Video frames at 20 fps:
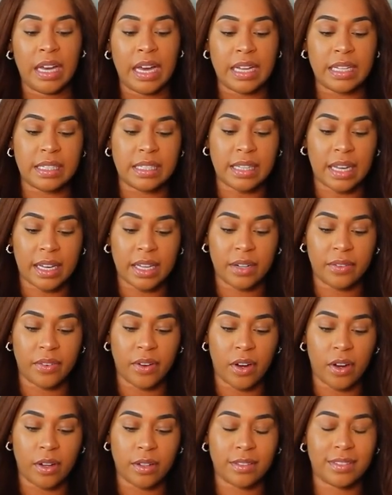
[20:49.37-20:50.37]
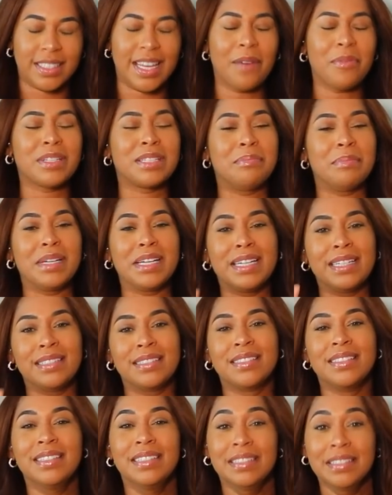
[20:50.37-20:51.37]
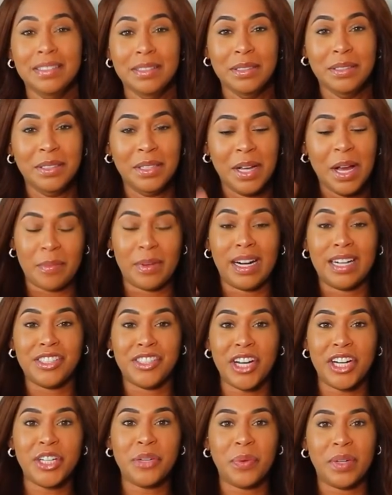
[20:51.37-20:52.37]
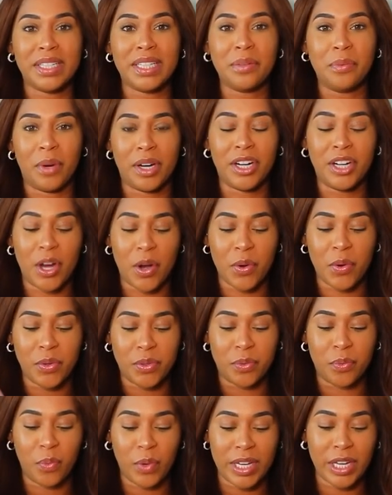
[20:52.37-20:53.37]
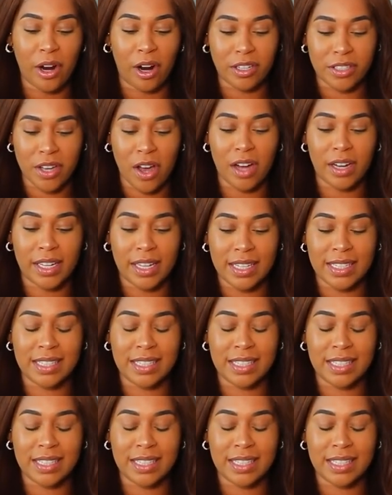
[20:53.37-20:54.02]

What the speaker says: And second of all, that was mean. But I genuinely want to know who's we are talking.